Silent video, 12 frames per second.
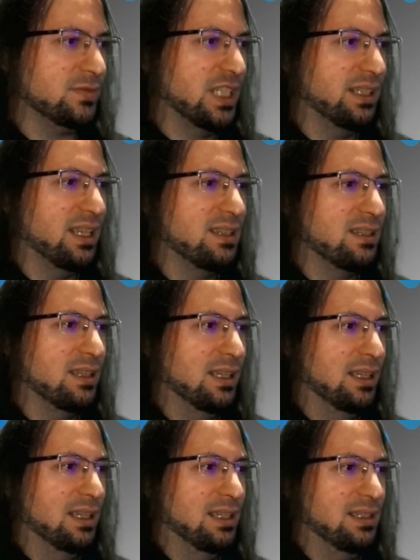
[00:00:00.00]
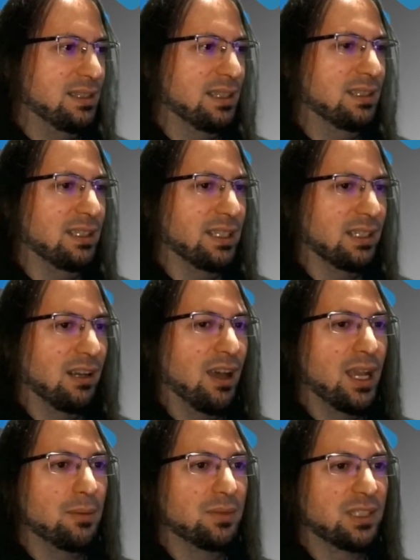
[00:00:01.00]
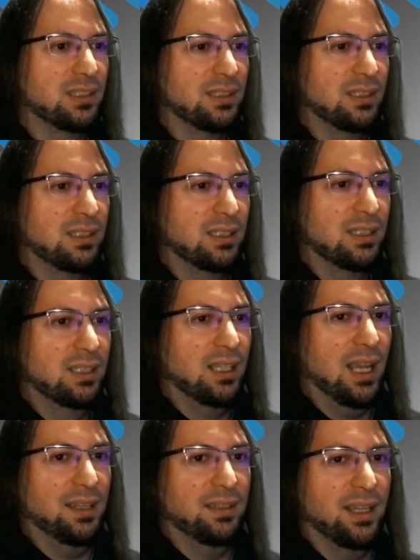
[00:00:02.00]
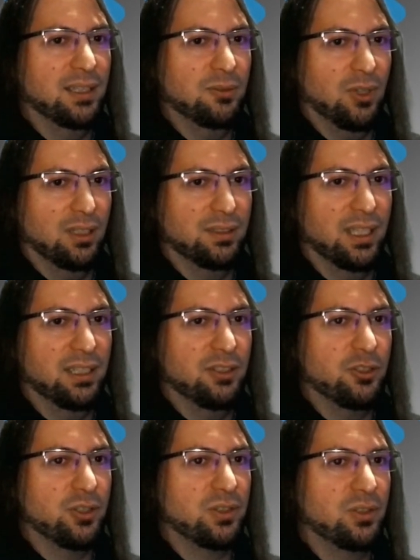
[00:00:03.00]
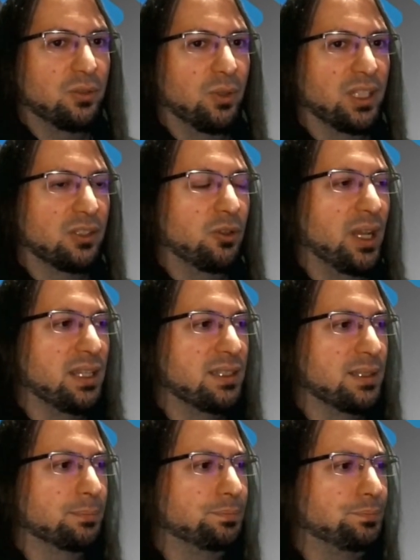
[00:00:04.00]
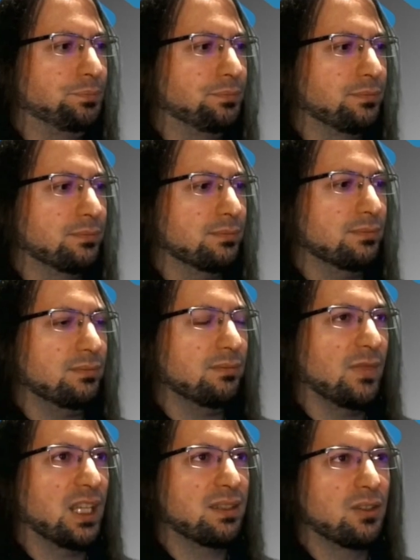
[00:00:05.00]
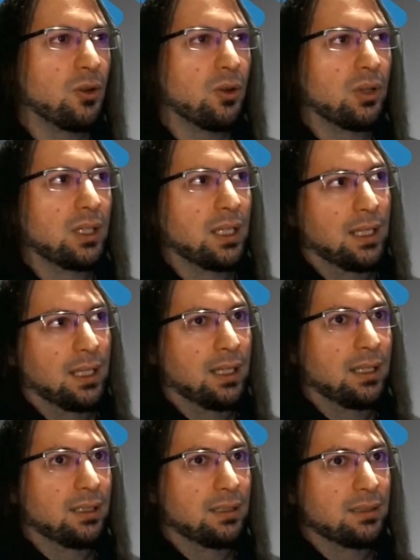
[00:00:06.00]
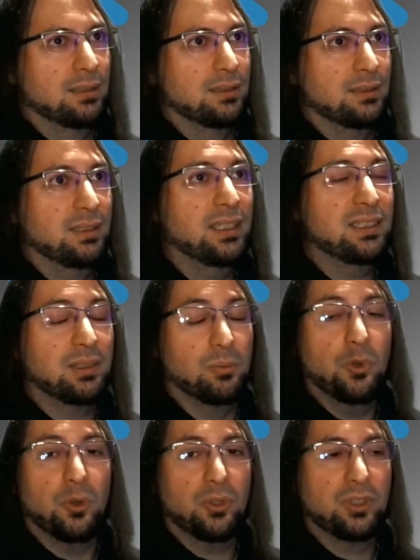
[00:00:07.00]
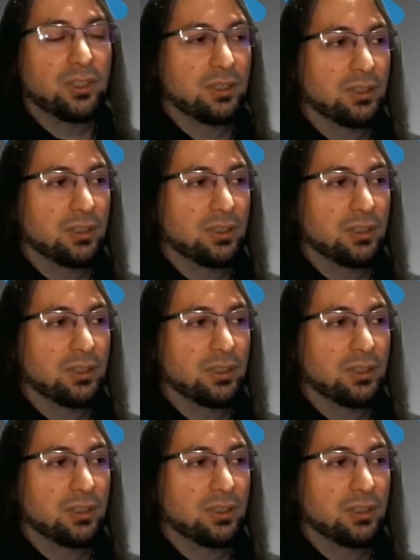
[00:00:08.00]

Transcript: and then steadily climbed and then, well, then it just went crazy. So this book